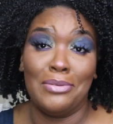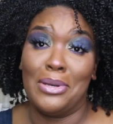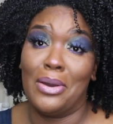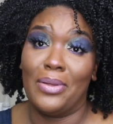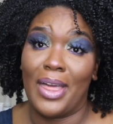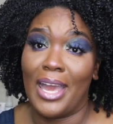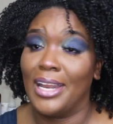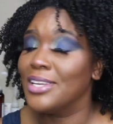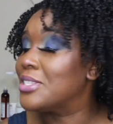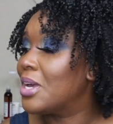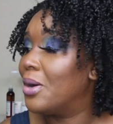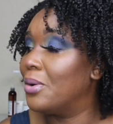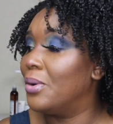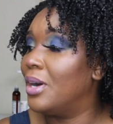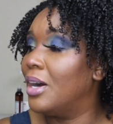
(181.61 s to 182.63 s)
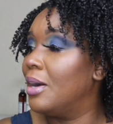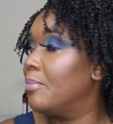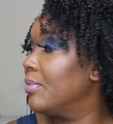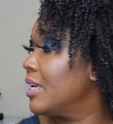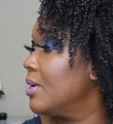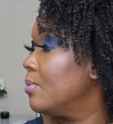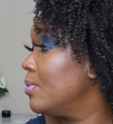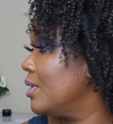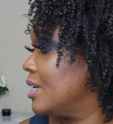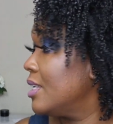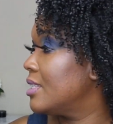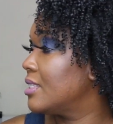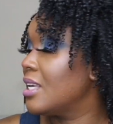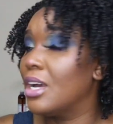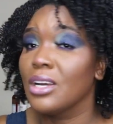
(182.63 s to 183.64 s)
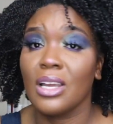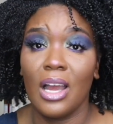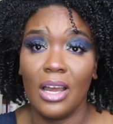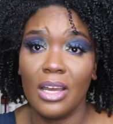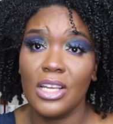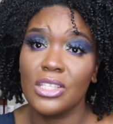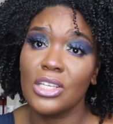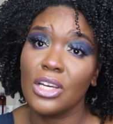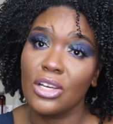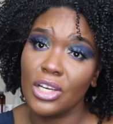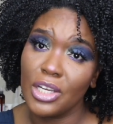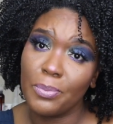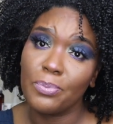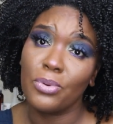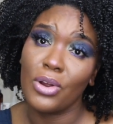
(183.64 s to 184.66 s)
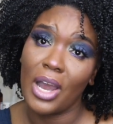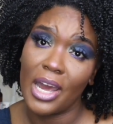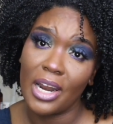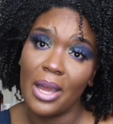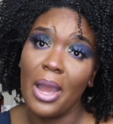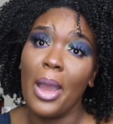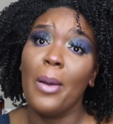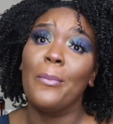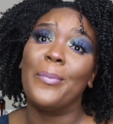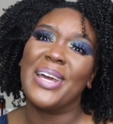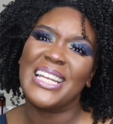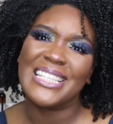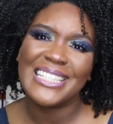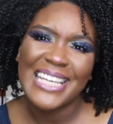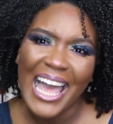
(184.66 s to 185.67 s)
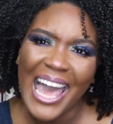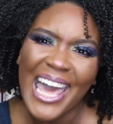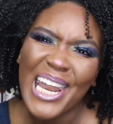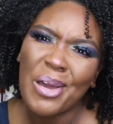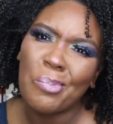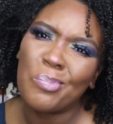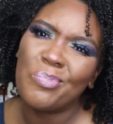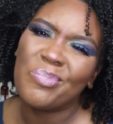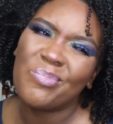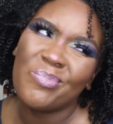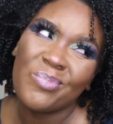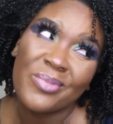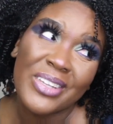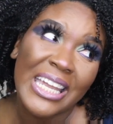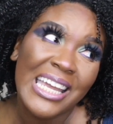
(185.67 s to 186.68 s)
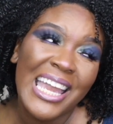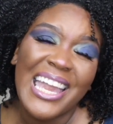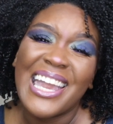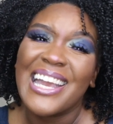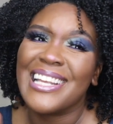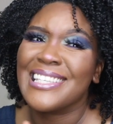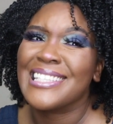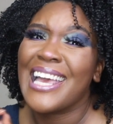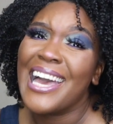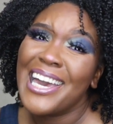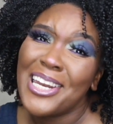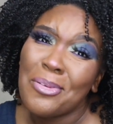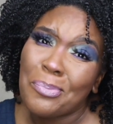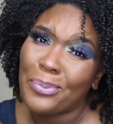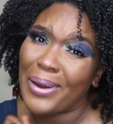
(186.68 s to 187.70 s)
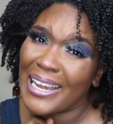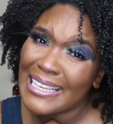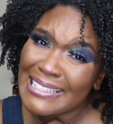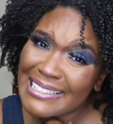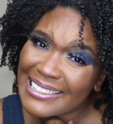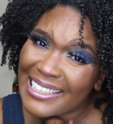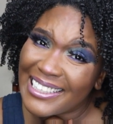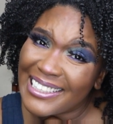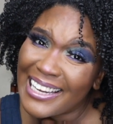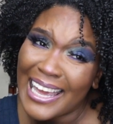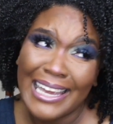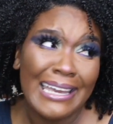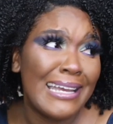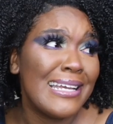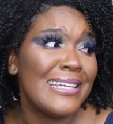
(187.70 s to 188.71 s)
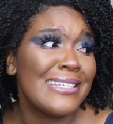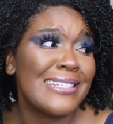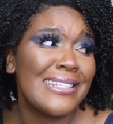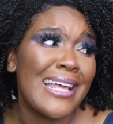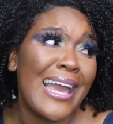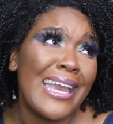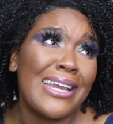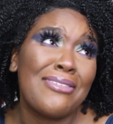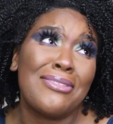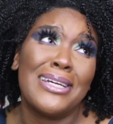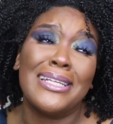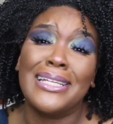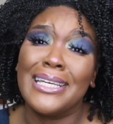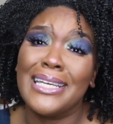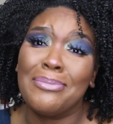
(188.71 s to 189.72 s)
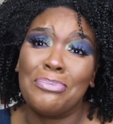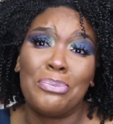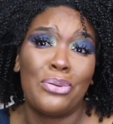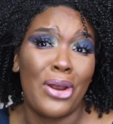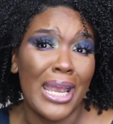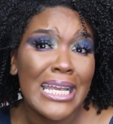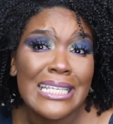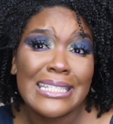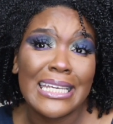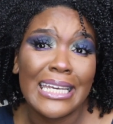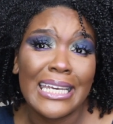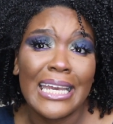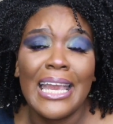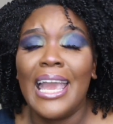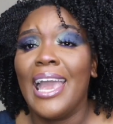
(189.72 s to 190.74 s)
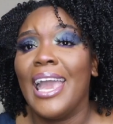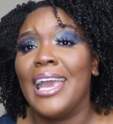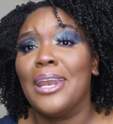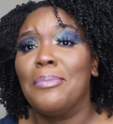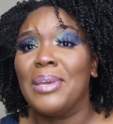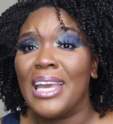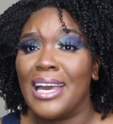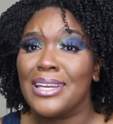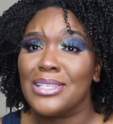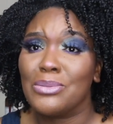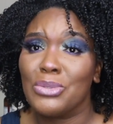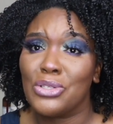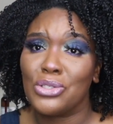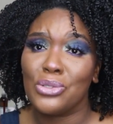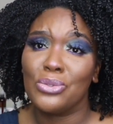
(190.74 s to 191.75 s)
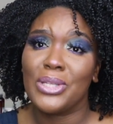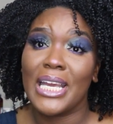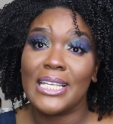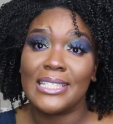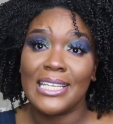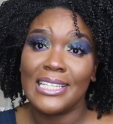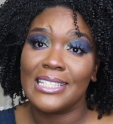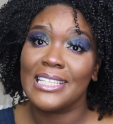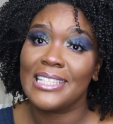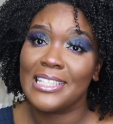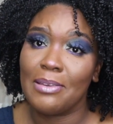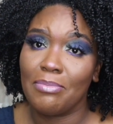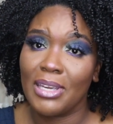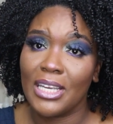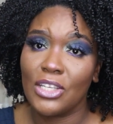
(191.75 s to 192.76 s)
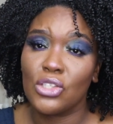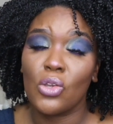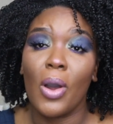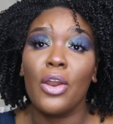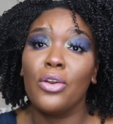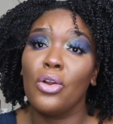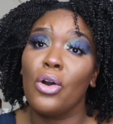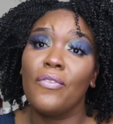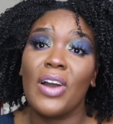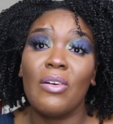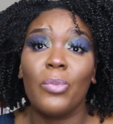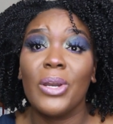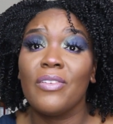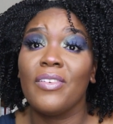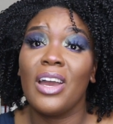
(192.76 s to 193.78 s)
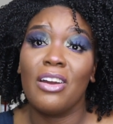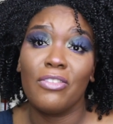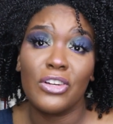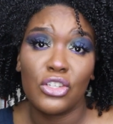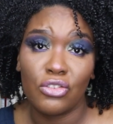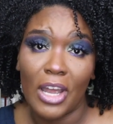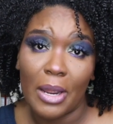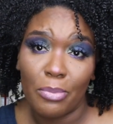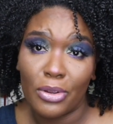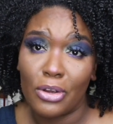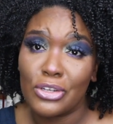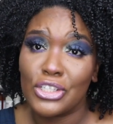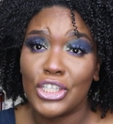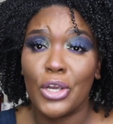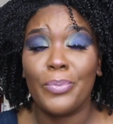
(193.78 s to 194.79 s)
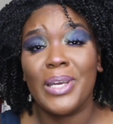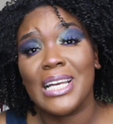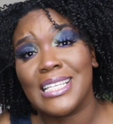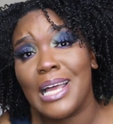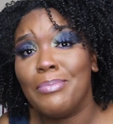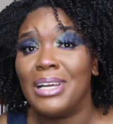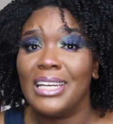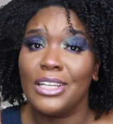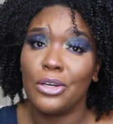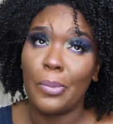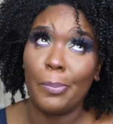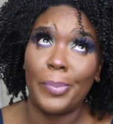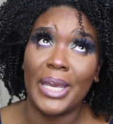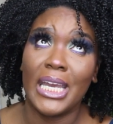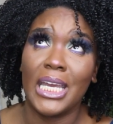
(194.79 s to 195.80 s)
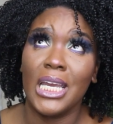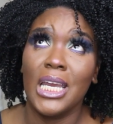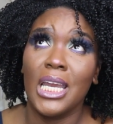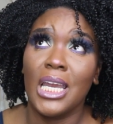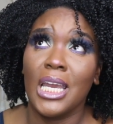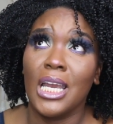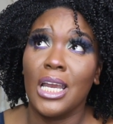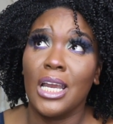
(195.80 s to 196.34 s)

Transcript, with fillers: even know that. So um, it, it's a it's a good product, but it's kind of It's kind of pricey. Like, it's like really pricey, and to be honest with you, they sent it to me, so I don't know if I would have ever tried Briogeo because I'm a little bit